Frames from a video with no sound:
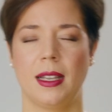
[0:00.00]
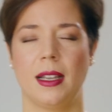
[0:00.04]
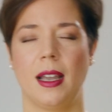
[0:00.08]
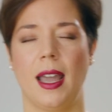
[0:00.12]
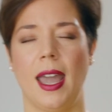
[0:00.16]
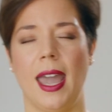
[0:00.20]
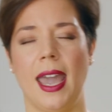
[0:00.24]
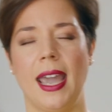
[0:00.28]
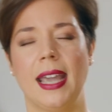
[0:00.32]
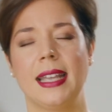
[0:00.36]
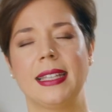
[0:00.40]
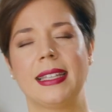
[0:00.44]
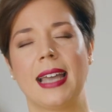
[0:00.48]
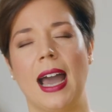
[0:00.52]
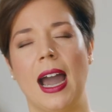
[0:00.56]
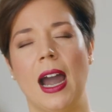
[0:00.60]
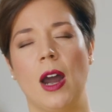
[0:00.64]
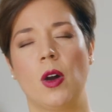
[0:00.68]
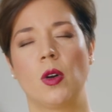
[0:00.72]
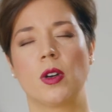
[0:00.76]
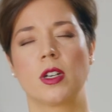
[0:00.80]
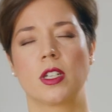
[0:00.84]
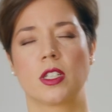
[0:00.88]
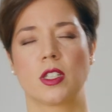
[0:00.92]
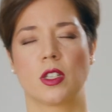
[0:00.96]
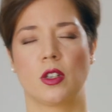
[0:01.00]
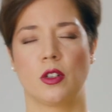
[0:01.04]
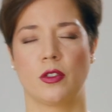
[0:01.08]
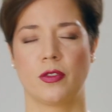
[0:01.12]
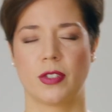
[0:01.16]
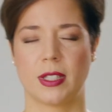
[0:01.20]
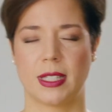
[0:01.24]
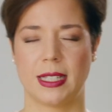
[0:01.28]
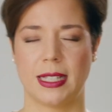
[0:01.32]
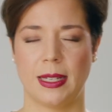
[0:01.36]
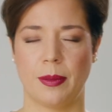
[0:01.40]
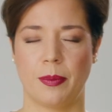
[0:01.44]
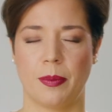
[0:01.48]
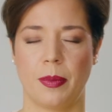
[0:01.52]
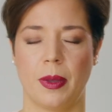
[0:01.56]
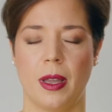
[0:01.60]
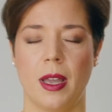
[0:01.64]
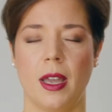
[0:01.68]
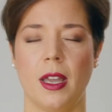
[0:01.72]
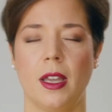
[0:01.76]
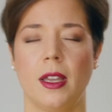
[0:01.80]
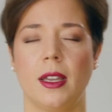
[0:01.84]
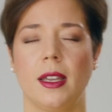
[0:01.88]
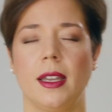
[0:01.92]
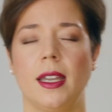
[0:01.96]
8 hours of sleep.
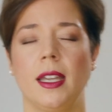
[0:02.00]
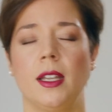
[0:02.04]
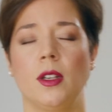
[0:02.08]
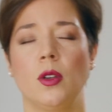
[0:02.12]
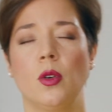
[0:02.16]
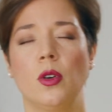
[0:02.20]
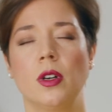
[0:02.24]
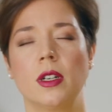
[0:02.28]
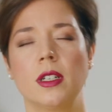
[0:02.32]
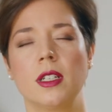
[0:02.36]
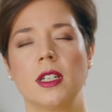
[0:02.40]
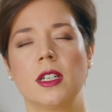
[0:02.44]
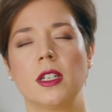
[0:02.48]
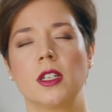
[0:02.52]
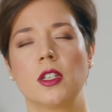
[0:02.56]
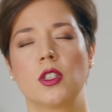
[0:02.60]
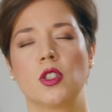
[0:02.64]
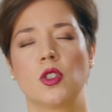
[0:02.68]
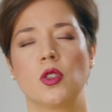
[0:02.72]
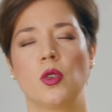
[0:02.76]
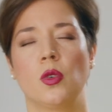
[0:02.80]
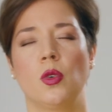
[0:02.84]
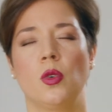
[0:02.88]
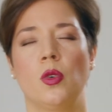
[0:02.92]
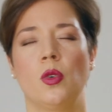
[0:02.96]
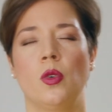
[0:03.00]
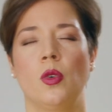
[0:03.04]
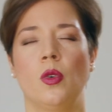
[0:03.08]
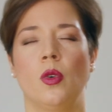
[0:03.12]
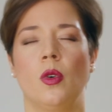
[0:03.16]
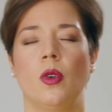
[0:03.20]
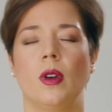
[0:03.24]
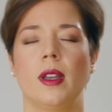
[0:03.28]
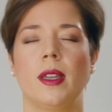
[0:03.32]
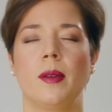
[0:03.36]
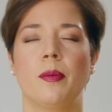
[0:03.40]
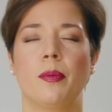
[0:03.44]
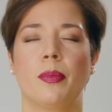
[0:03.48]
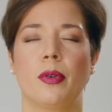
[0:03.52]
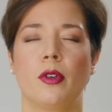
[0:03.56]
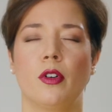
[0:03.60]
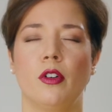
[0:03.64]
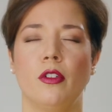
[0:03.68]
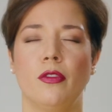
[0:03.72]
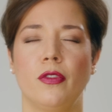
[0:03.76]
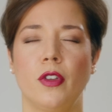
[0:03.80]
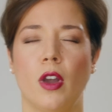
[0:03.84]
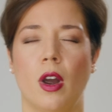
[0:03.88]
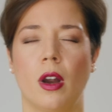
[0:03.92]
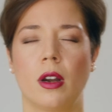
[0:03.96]
In order to
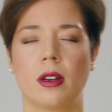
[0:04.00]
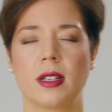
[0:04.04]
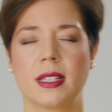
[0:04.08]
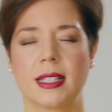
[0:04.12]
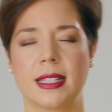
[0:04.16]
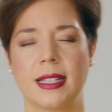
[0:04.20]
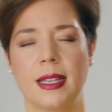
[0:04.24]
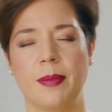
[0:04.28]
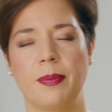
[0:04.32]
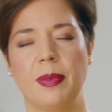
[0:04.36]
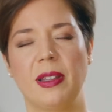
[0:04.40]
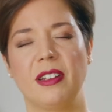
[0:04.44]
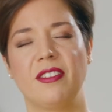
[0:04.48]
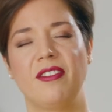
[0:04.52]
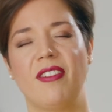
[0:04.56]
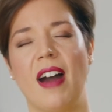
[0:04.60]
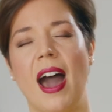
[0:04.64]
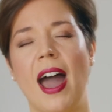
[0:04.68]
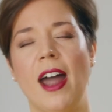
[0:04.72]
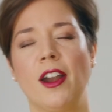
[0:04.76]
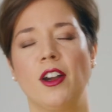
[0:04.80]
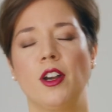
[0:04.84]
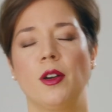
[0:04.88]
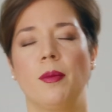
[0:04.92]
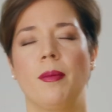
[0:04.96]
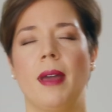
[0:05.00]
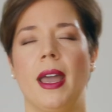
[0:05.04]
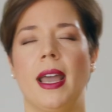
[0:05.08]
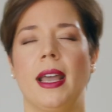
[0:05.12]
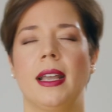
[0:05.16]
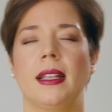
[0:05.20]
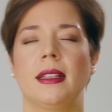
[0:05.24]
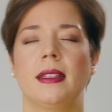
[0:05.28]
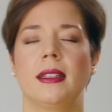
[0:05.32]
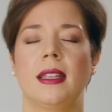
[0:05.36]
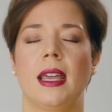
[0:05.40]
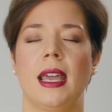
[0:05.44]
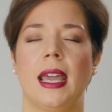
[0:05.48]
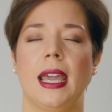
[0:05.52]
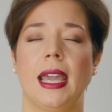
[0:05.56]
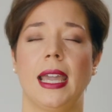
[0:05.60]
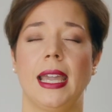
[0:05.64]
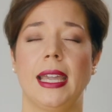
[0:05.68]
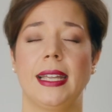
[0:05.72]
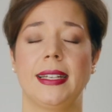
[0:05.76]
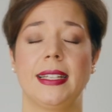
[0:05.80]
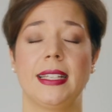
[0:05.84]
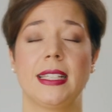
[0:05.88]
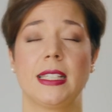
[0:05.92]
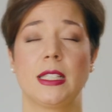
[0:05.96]
improve your sleep environment,
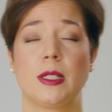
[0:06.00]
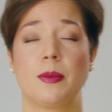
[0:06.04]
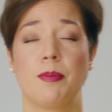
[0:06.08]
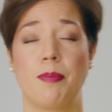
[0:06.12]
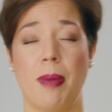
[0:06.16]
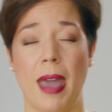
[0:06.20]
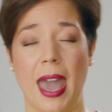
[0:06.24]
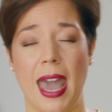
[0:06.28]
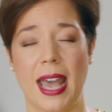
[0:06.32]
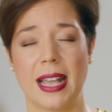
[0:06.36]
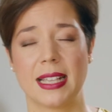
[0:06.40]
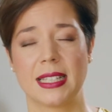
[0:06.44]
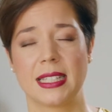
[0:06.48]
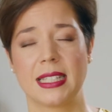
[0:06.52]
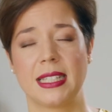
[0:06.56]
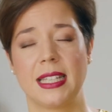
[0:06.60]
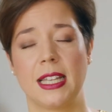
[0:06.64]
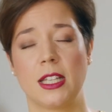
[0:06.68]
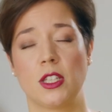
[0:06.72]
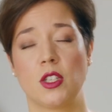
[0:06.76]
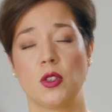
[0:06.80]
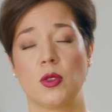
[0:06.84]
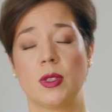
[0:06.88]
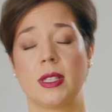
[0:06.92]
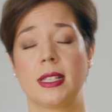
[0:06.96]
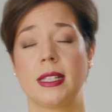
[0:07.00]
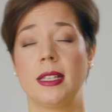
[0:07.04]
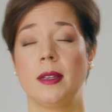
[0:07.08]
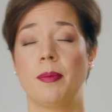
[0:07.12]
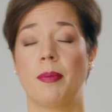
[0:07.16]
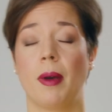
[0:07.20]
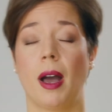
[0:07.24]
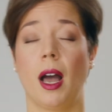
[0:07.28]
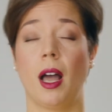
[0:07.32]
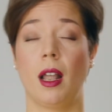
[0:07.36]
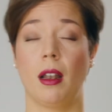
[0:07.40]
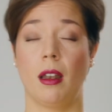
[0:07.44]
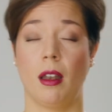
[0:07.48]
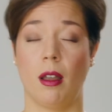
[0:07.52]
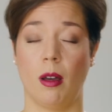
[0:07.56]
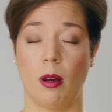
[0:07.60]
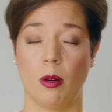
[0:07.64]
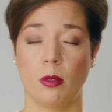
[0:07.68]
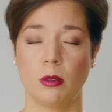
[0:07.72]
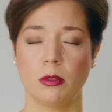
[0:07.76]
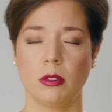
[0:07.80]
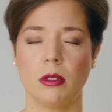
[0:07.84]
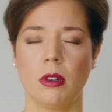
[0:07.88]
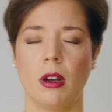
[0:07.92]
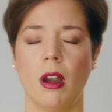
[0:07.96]
it is best that you sleep
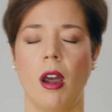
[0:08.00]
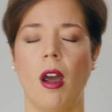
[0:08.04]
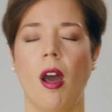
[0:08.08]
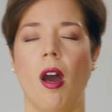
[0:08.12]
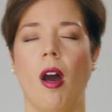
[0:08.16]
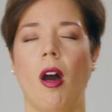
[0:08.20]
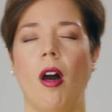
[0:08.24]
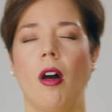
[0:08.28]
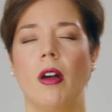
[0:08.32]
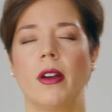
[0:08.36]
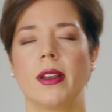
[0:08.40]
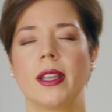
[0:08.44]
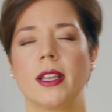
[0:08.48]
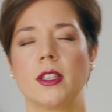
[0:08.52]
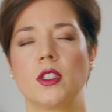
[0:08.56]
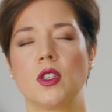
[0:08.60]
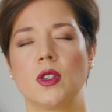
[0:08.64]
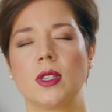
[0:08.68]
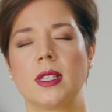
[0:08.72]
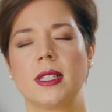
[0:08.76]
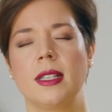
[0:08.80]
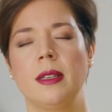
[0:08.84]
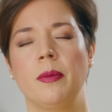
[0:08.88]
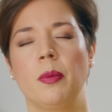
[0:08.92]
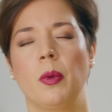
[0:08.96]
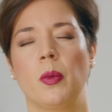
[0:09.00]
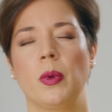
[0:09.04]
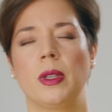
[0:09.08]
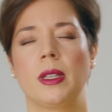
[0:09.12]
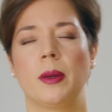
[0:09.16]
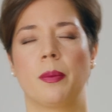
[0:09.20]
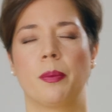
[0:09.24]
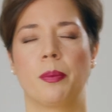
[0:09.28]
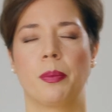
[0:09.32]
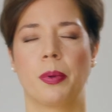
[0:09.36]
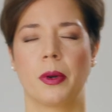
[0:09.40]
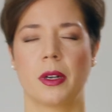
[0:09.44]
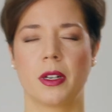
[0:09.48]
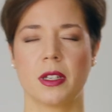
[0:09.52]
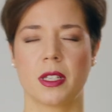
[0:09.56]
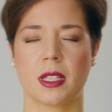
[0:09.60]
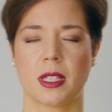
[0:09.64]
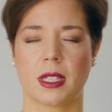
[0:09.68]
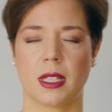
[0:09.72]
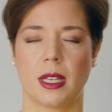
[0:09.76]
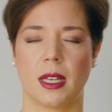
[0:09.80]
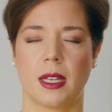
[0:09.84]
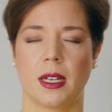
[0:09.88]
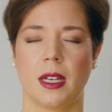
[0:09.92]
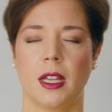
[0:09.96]
alone or that you sleep with a
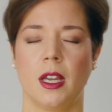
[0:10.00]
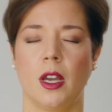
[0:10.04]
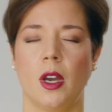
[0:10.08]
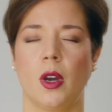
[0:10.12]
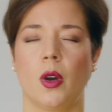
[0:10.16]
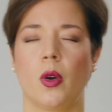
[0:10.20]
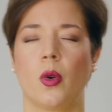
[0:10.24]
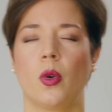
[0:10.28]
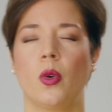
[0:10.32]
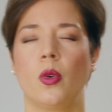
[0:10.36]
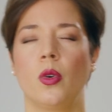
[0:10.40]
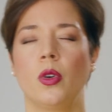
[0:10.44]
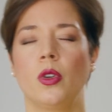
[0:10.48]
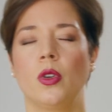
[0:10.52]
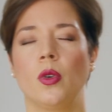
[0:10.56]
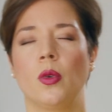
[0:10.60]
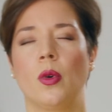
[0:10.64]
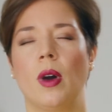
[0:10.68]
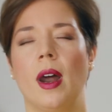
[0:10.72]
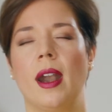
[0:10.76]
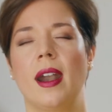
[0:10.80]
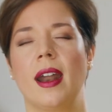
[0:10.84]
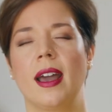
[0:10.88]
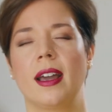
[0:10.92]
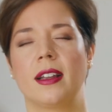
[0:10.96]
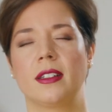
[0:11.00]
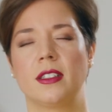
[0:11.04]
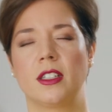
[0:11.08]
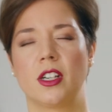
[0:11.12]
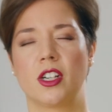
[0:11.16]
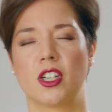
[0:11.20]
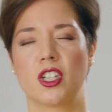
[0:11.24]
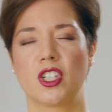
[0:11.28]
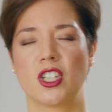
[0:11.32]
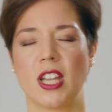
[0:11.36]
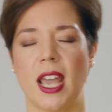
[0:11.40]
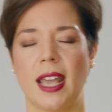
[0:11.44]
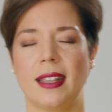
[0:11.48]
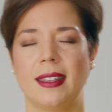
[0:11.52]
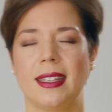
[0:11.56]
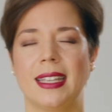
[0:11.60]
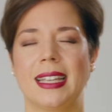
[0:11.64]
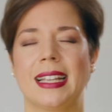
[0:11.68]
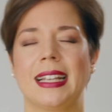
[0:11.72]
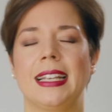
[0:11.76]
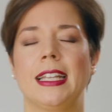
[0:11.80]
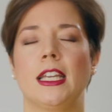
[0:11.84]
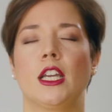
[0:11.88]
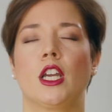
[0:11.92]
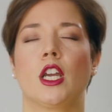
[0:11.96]
person who you are
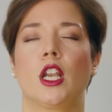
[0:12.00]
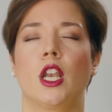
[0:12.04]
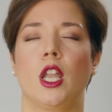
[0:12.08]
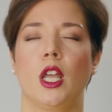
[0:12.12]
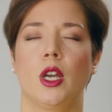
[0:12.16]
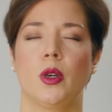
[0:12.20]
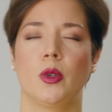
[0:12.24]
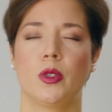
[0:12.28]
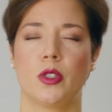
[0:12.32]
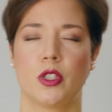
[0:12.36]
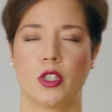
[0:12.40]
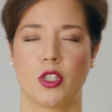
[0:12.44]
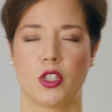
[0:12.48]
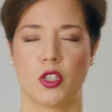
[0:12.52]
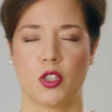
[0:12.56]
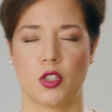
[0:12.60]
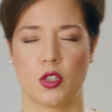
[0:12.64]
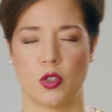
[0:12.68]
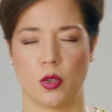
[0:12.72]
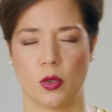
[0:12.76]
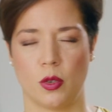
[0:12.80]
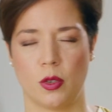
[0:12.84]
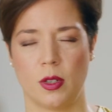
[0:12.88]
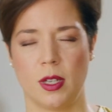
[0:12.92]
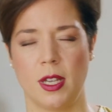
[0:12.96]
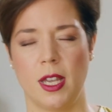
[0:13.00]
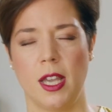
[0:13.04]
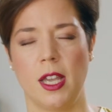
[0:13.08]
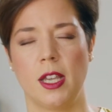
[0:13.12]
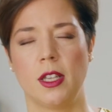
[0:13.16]
energetically close to.